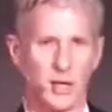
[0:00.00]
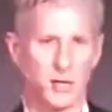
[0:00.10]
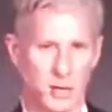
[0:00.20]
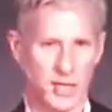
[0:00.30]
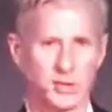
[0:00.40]
the
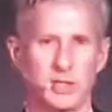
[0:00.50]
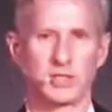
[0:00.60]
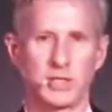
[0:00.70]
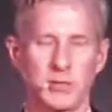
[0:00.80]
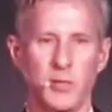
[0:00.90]
ledgers at
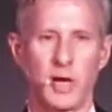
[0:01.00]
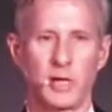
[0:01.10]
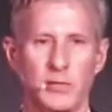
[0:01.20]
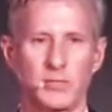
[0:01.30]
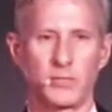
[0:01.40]
the
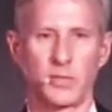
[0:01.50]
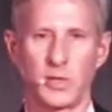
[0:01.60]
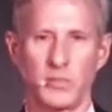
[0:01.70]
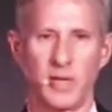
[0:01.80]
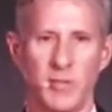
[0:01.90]
bottom, whether
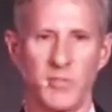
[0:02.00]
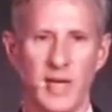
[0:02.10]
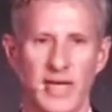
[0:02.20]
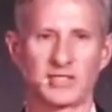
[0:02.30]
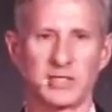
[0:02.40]
that be a
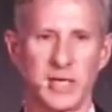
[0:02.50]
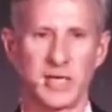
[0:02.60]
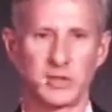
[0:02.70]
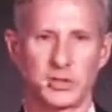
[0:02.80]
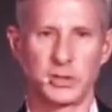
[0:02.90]
bank's
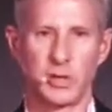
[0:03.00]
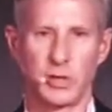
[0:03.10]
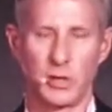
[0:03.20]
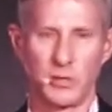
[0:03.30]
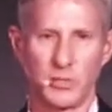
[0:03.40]
ledger,
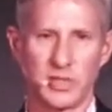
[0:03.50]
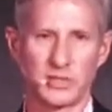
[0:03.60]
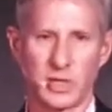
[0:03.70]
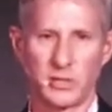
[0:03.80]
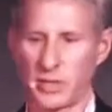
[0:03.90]
a remittance
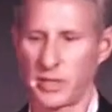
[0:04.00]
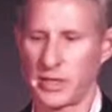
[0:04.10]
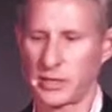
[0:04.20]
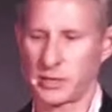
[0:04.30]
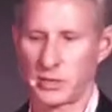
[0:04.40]
company
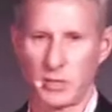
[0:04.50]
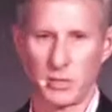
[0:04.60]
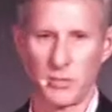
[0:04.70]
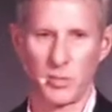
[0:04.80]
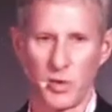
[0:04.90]
ledger, a
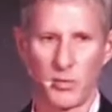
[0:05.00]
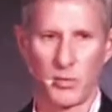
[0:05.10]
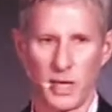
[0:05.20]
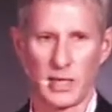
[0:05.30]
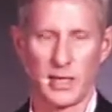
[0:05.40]
mobile
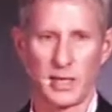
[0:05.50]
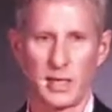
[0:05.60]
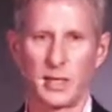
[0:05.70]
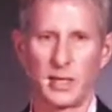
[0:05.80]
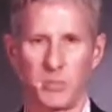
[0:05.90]
money,
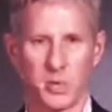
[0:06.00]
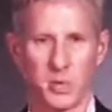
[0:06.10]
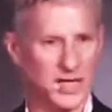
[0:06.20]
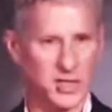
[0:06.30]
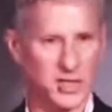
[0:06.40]

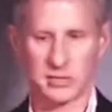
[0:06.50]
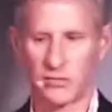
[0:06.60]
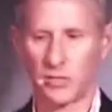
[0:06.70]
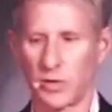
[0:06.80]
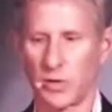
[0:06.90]
blockchains, of
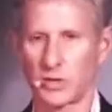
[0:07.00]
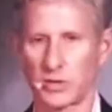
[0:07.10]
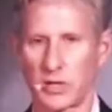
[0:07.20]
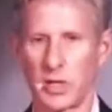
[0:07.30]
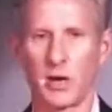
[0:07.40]

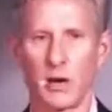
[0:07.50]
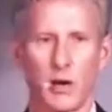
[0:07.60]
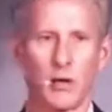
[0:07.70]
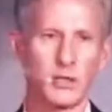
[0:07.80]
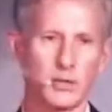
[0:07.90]
course,
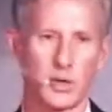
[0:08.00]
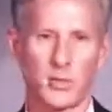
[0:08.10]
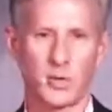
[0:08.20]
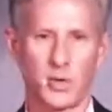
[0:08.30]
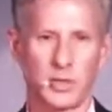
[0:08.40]
all
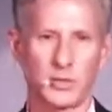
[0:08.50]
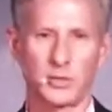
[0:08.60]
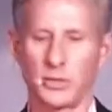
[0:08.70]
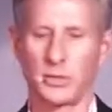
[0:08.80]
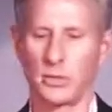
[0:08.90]
interoperating
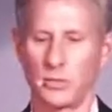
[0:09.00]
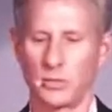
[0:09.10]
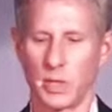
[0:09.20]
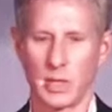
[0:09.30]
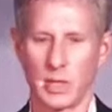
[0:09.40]
through
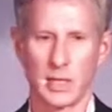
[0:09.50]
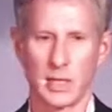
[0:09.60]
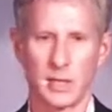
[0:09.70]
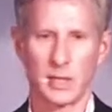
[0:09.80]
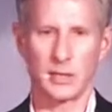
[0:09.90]
uh,
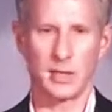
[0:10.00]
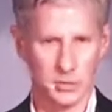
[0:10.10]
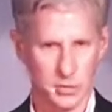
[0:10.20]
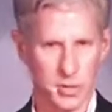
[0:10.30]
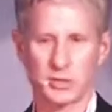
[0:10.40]

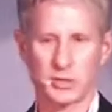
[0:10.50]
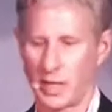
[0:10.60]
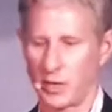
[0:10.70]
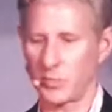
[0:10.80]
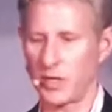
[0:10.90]
interledger
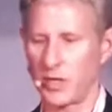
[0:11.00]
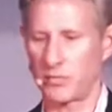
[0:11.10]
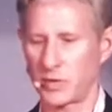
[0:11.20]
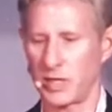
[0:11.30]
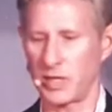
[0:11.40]
ILP, for
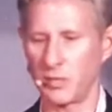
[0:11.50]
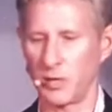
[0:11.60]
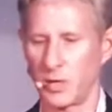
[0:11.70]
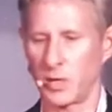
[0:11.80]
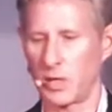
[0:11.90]

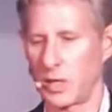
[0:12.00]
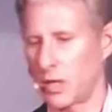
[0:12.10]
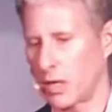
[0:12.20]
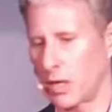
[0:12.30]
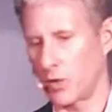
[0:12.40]
example.
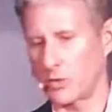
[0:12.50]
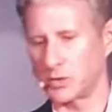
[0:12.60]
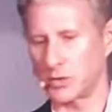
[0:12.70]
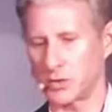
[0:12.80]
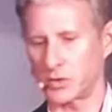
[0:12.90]
I won't go into
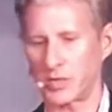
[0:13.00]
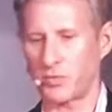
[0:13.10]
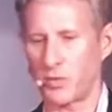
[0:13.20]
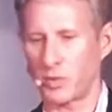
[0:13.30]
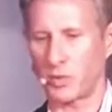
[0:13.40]
the
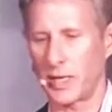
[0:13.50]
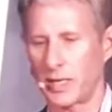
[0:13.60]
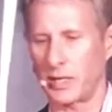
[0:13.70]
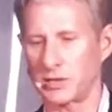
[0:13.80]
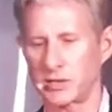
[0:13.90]
transport
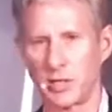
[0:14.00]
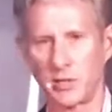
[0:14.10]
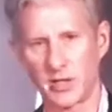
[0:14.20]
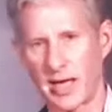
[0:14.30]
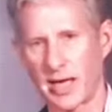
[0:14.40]
layers, uh,
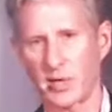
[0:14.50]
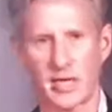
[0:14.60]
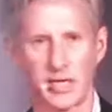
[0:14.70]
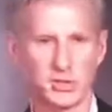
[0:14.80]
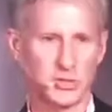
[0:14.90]
but the
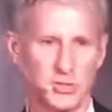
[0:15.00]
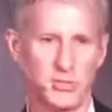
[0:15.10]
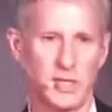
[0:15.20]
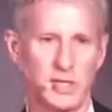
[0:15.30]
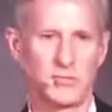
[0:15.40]
applications would
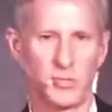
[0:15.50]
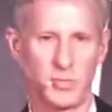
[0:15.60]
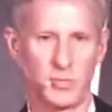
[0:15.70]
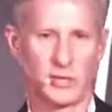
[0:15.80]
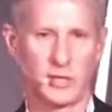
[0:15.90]
be would
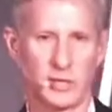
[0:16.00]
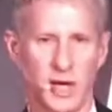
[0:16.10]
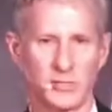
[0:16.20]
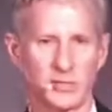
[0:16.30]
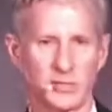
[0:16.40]
be at the
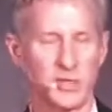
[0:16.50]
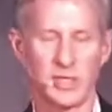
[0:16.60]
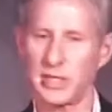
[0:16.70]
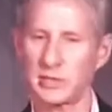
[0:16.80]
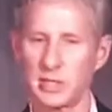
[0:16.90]
top. So we think
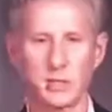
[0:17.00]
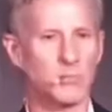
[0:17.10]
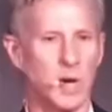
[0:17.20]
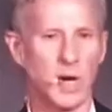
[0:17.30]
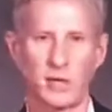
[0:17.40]
that's a good
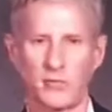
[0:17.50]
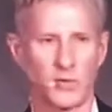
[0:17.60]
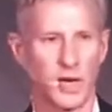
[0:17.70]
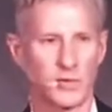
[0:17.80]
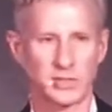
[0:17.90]
model for
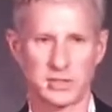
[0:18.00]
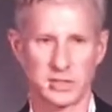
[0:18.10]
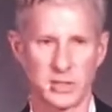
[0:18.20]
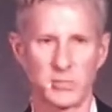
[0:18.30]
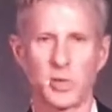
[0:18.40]
how this is
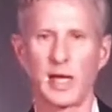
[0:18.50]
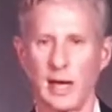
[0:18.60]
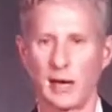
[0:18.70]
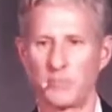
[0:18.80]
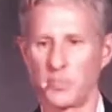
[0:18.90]
going to play out.